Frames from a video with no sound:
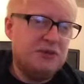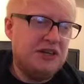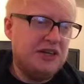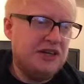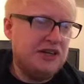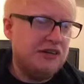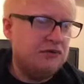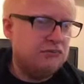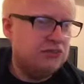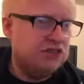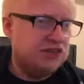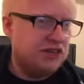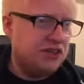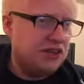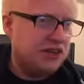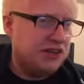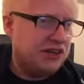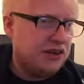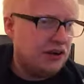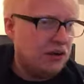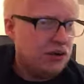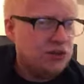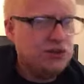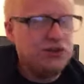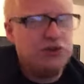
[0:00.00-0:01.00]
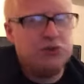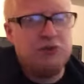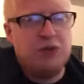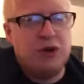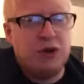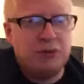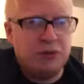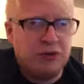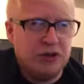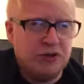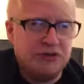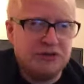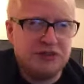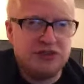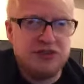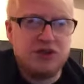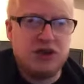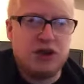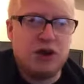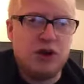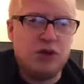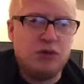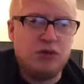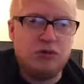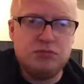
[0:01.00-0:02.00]
minute, say like, I'll just pop over to the
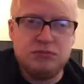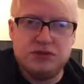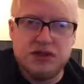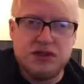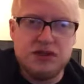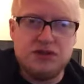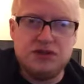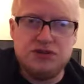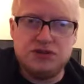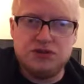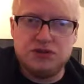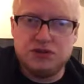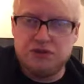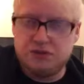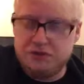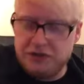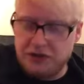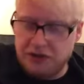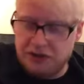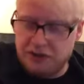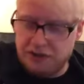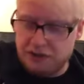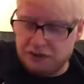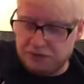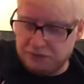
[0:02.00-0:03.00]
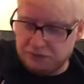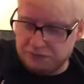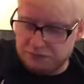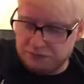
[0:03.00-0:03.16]
co-op, that sort of thing.